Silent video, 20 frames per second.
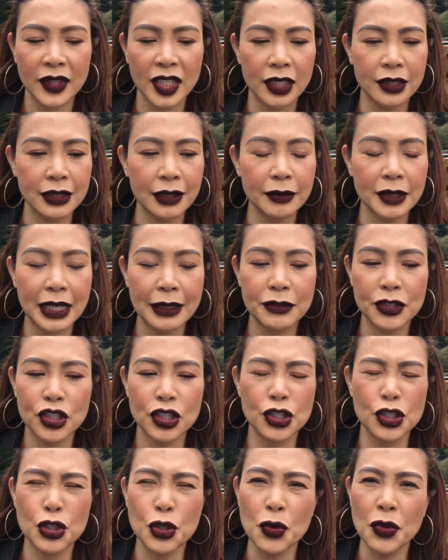sometimes
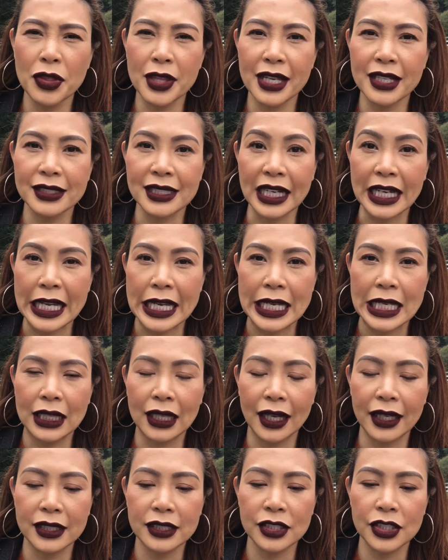just do things that he
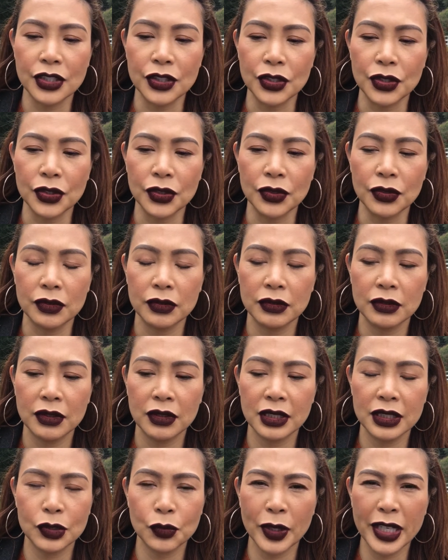likes to do.
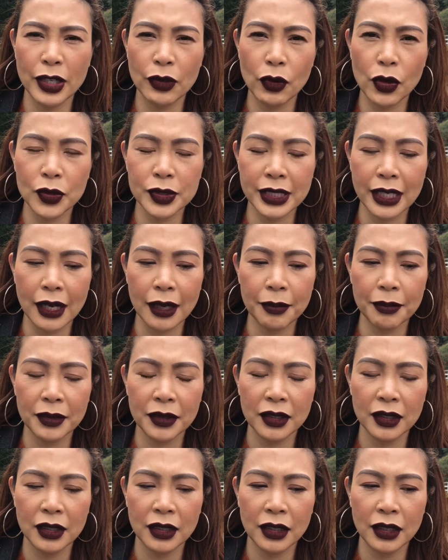Because when he grows up,
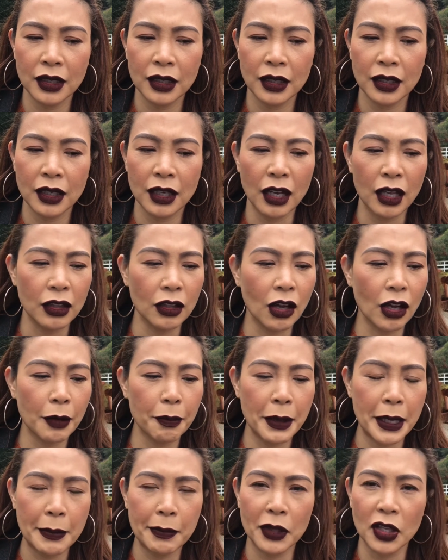a lot of
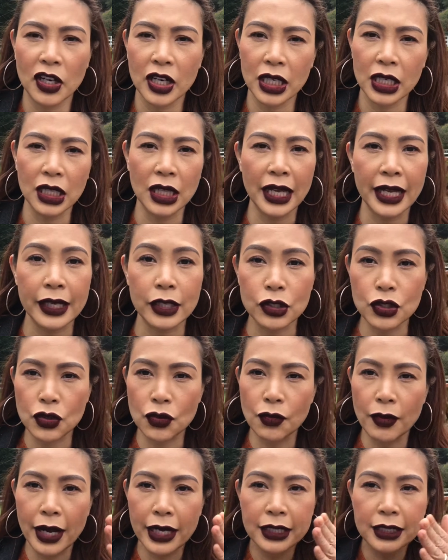people are going to
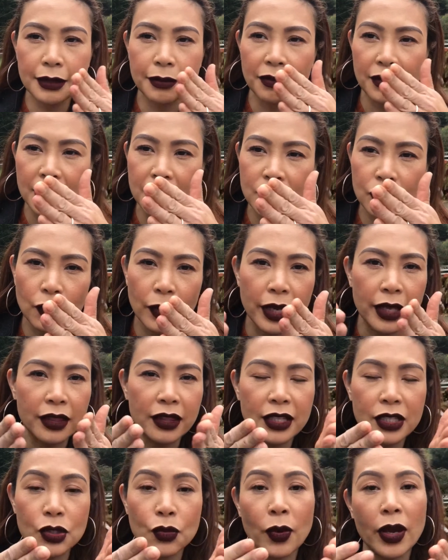direct him this way and
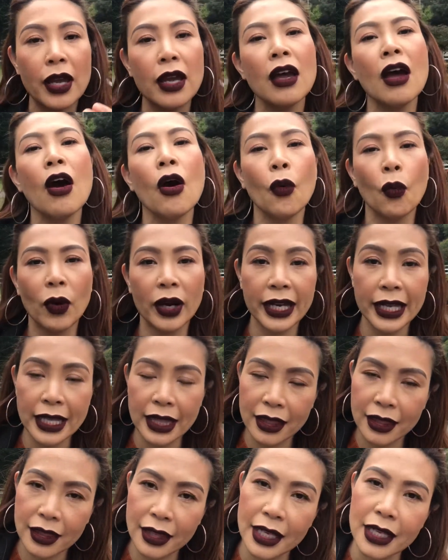this way, what he
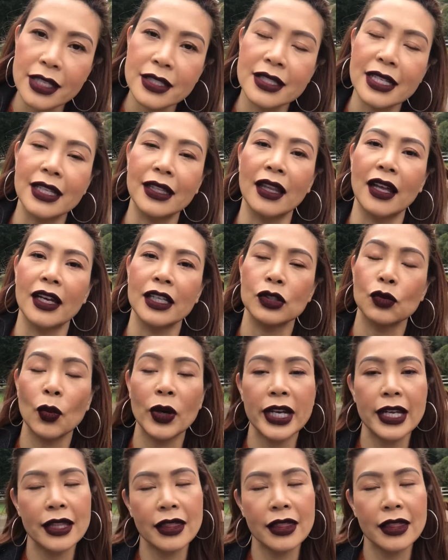thinks he likes, what